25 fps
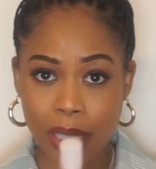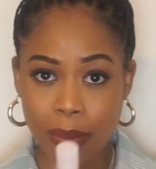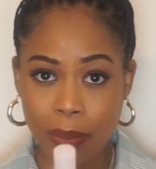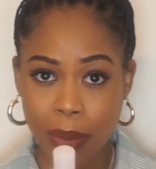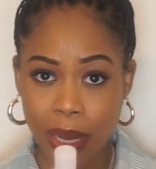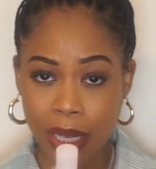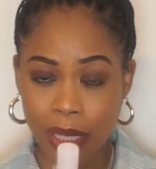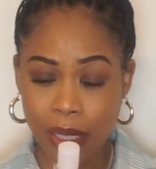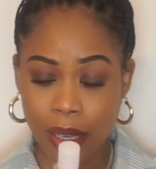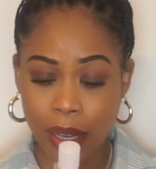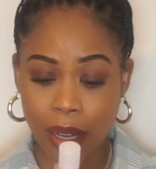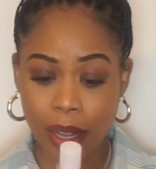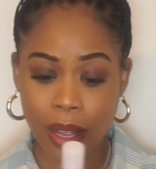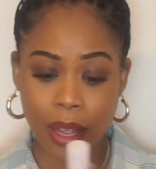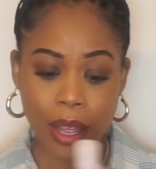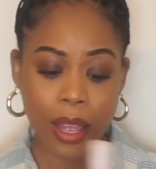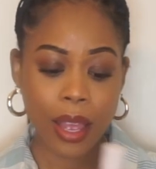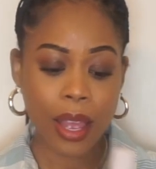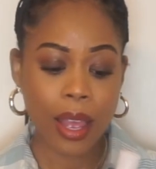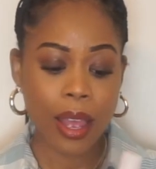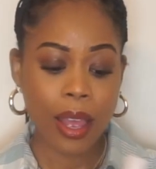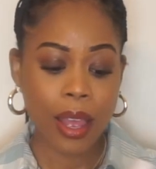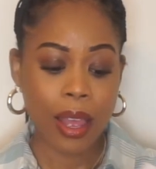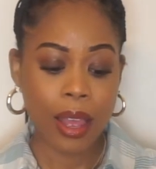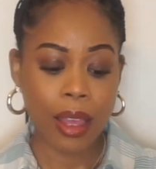better.
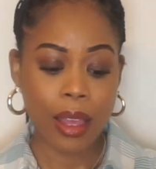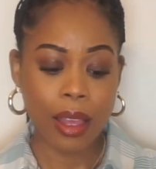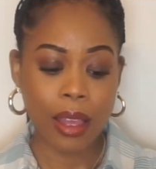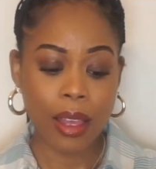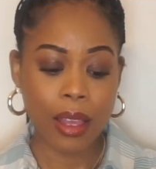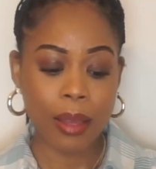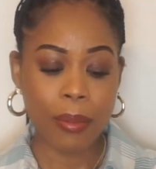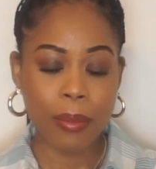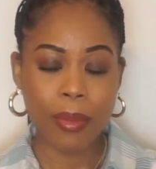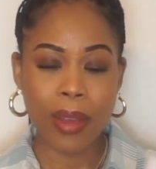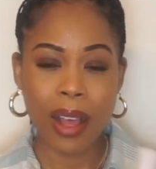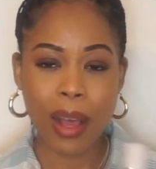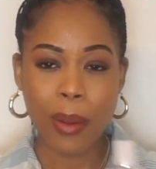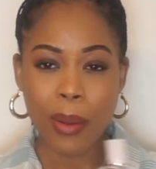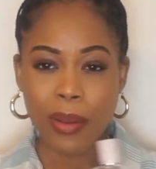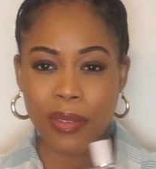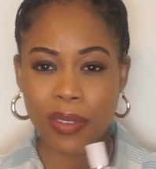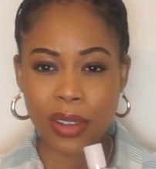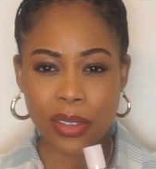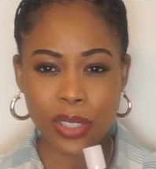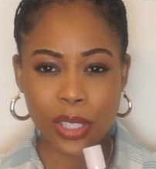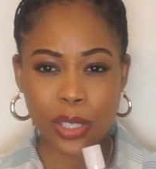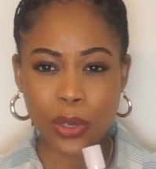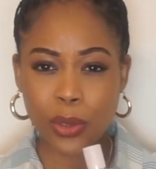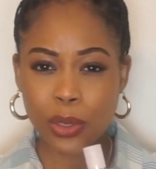However, I
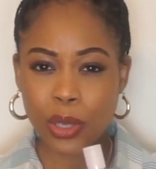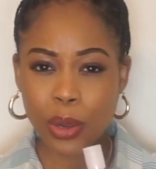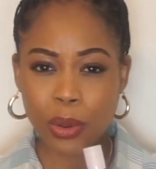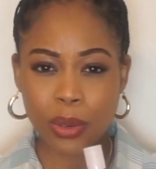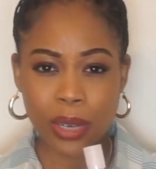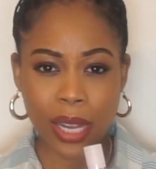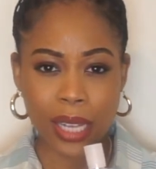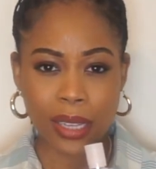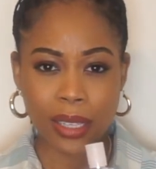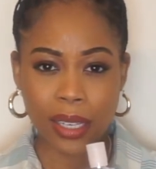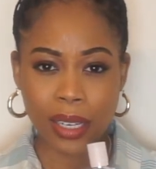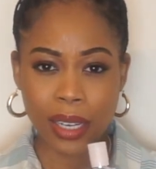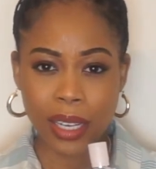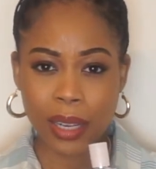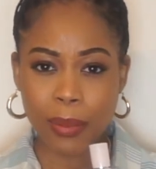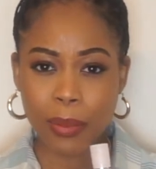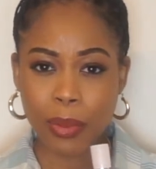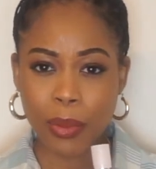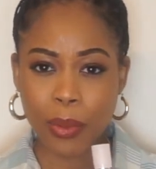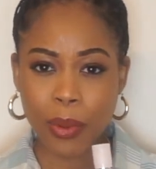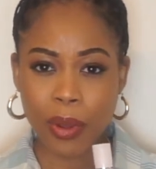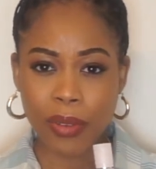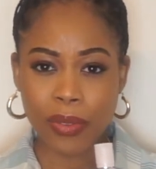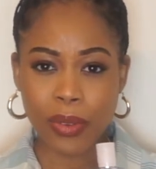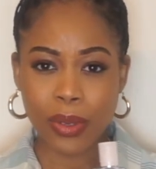still don't like the
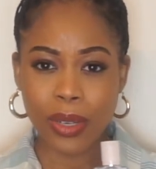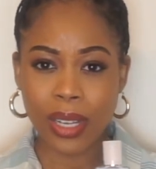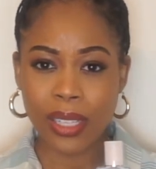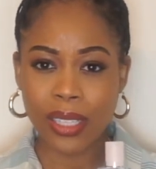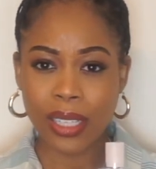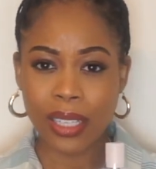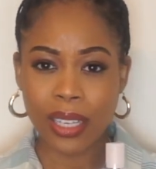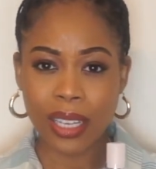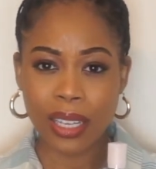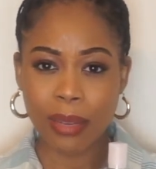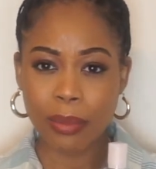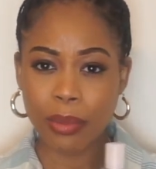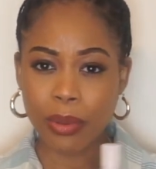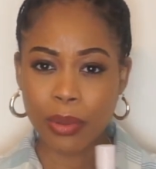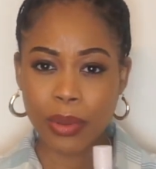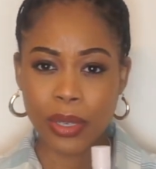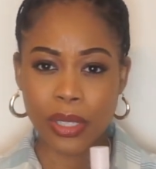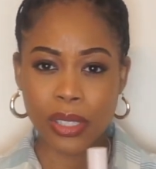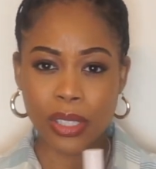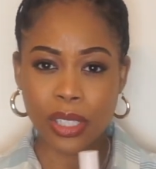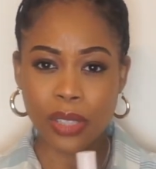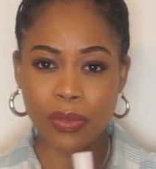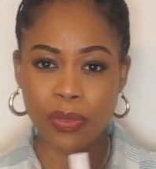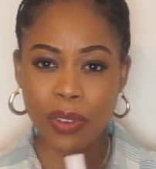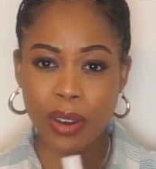label. I feel like the label is
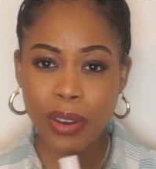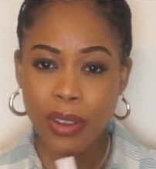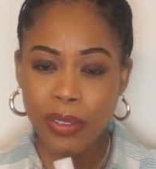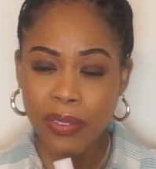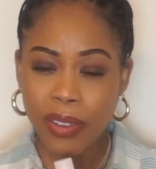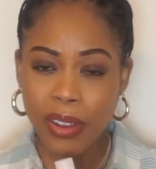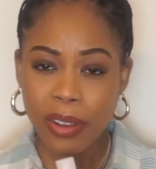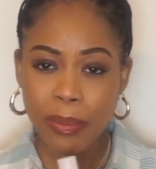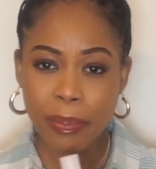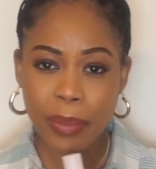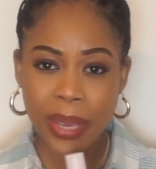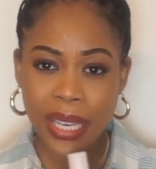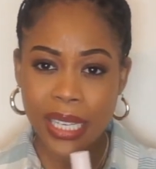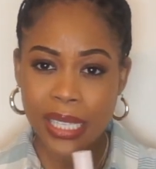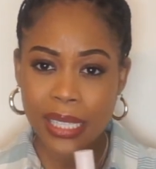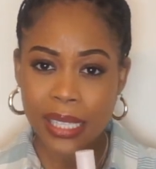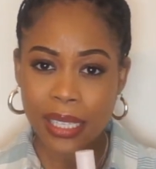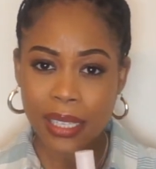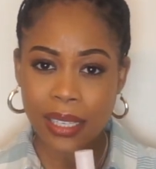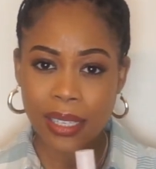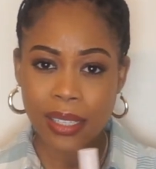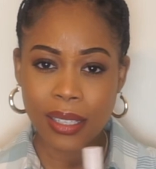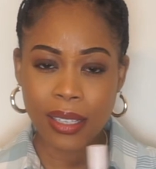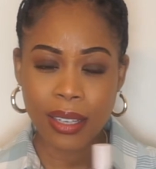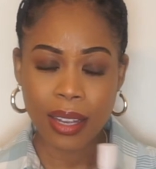just very basic,
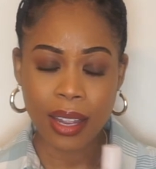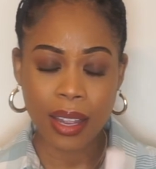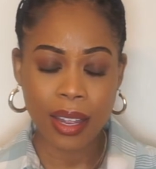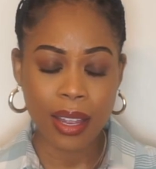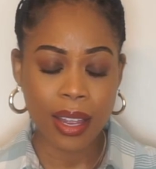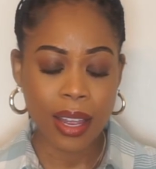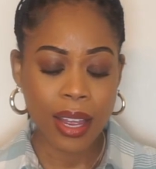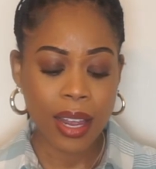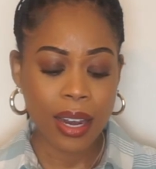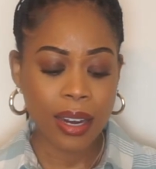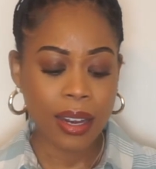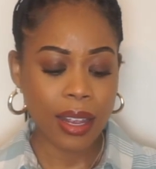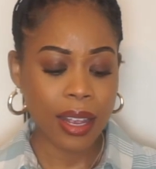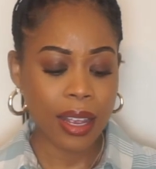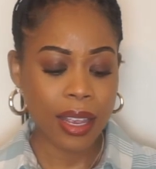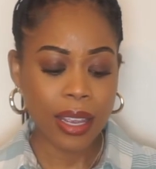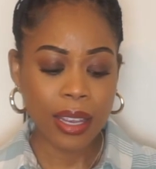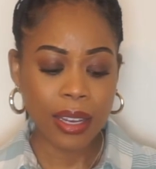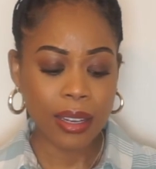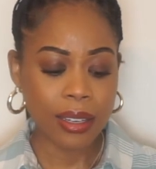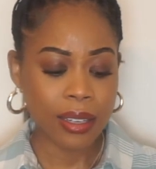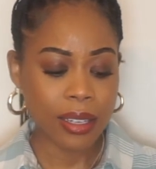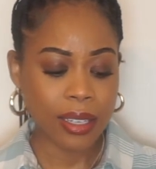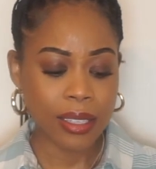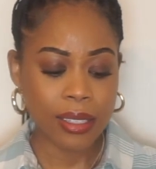isn't it?
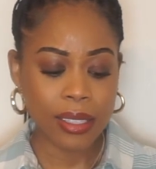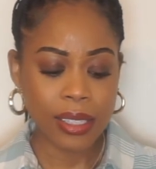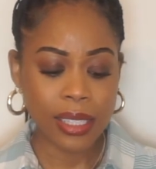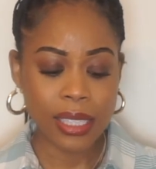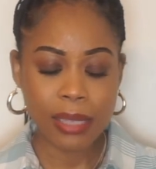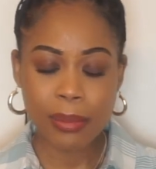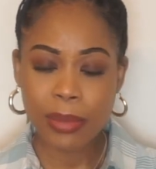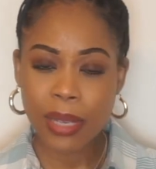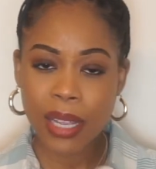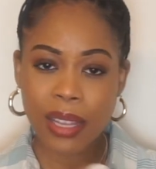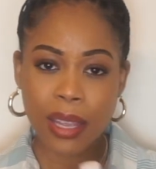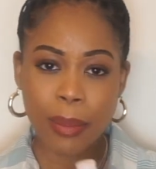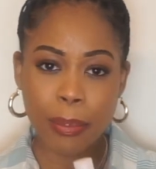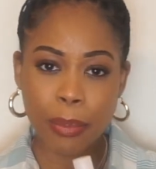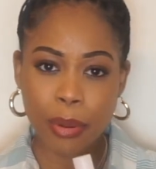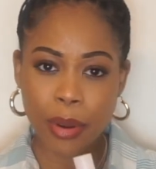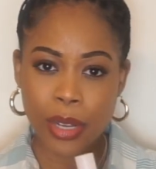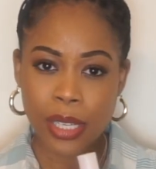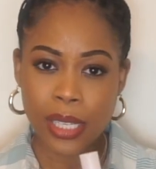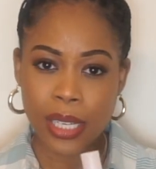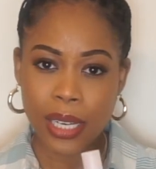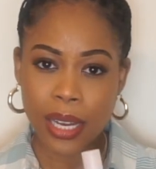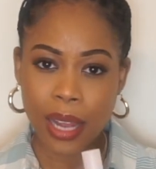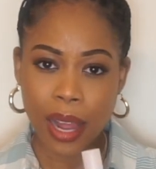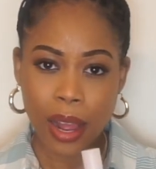Like it just seems like they
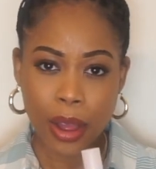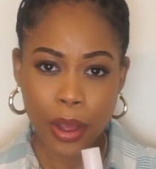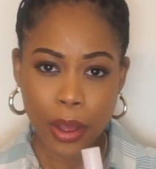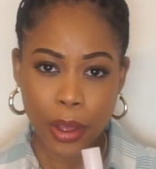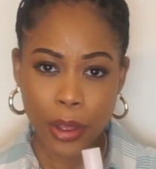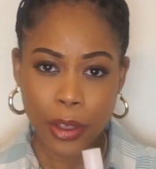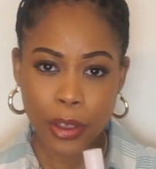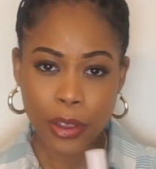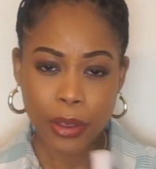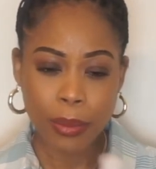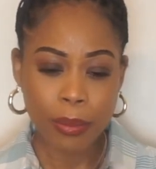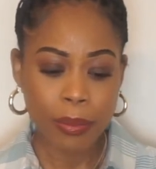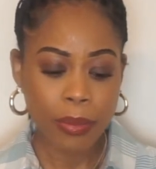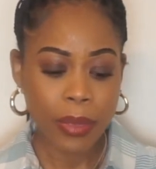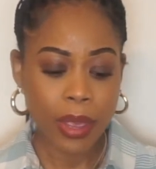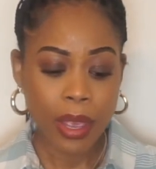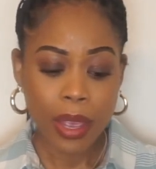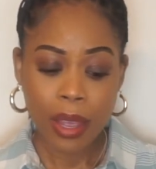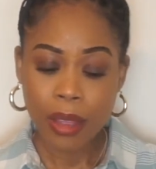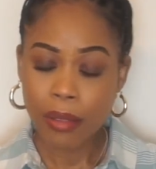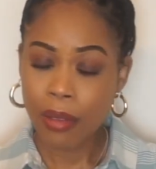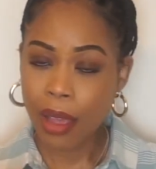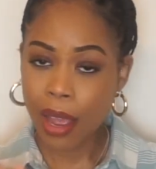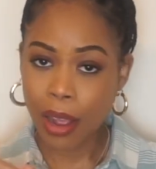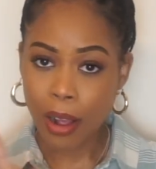printed it at home.
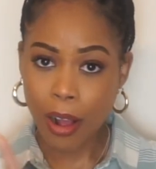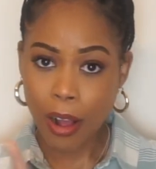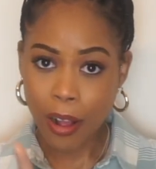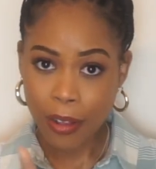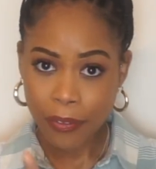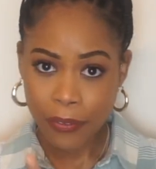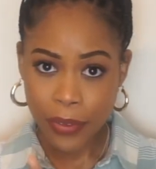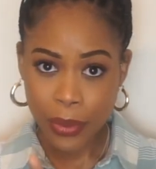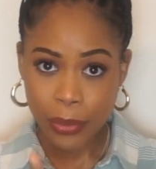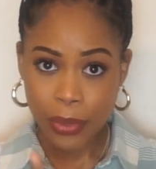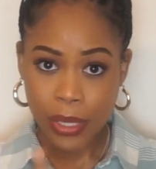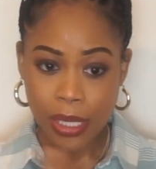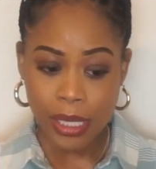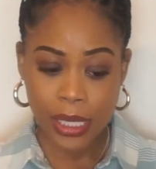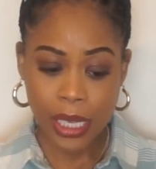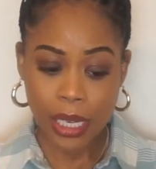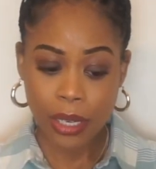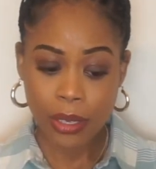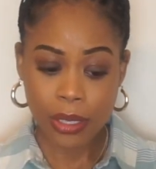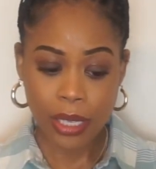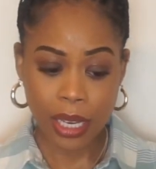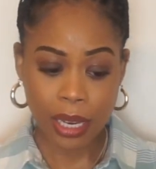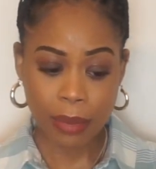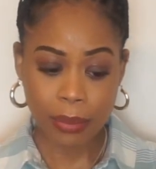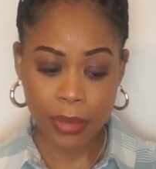I can't feel the
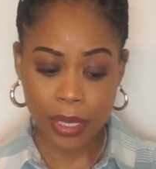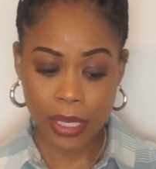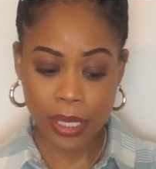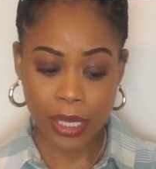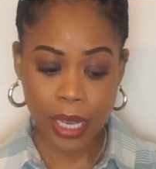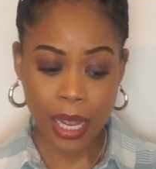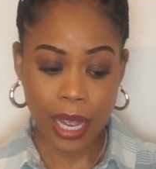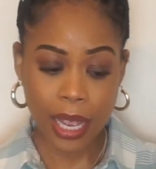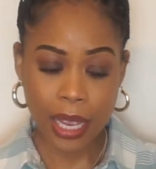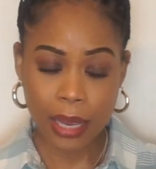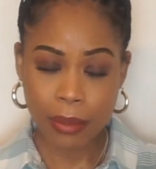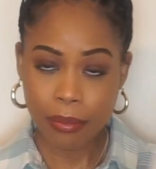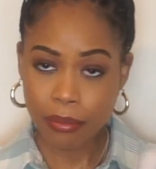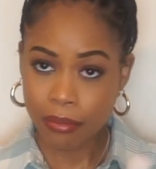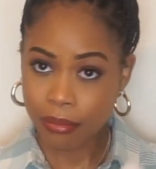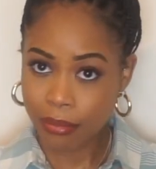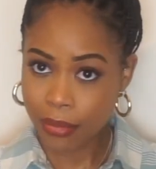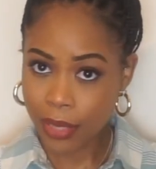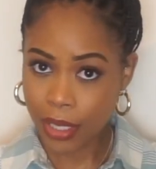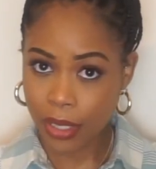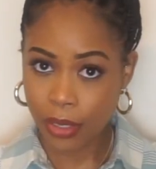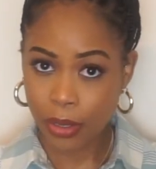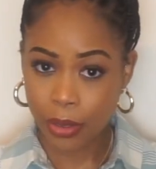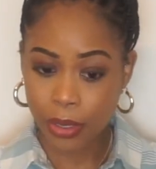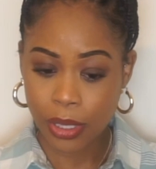sellotape this time.
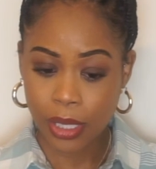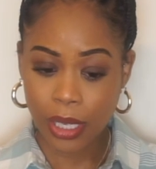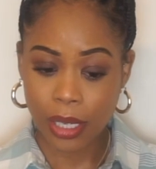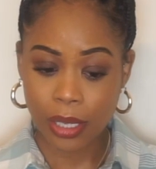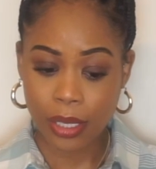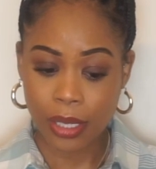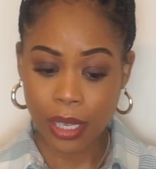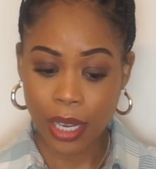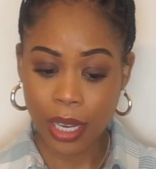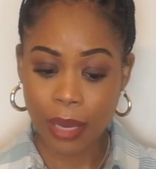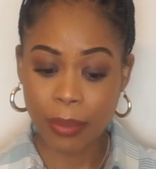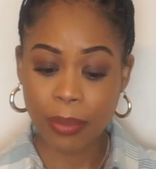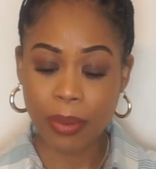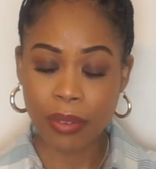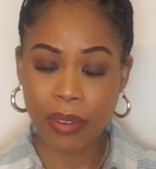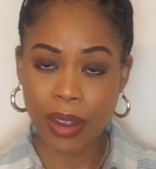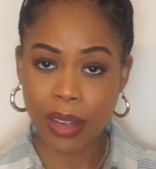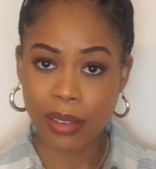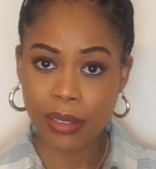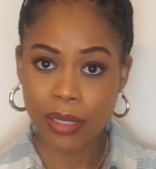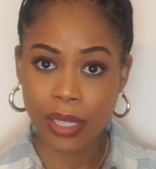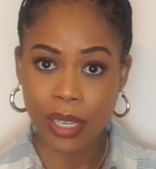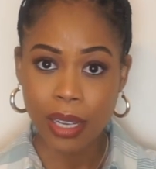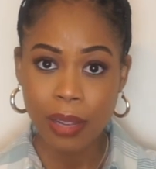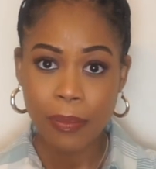There's no sellotape
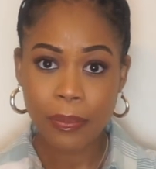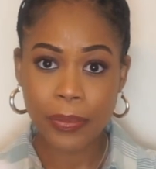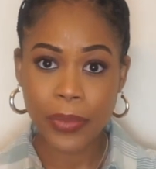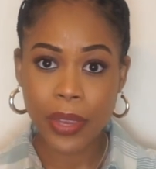around it.